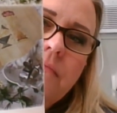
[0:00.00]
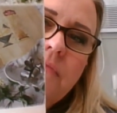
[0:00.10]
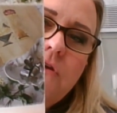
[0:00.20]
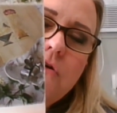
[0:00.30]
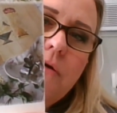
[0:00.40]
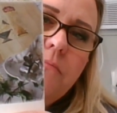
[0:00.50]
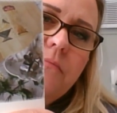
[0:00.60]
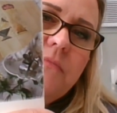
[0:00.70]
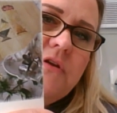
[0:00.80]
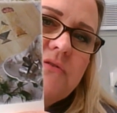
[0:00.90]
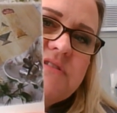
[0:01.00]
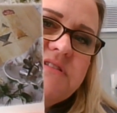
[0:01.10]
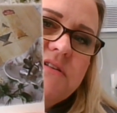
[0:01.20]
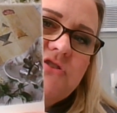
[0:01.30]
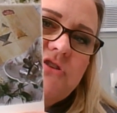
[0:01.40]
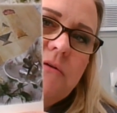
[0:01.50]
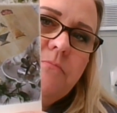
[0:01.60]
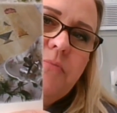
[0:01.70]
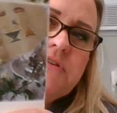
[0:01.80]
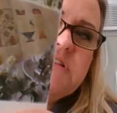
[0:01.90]
that you can, stitch
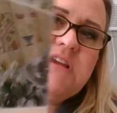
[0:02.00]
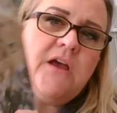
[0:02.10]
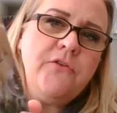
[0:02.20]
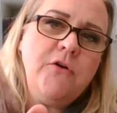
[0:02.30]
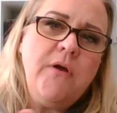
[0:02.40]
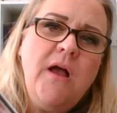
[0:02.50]
and put together.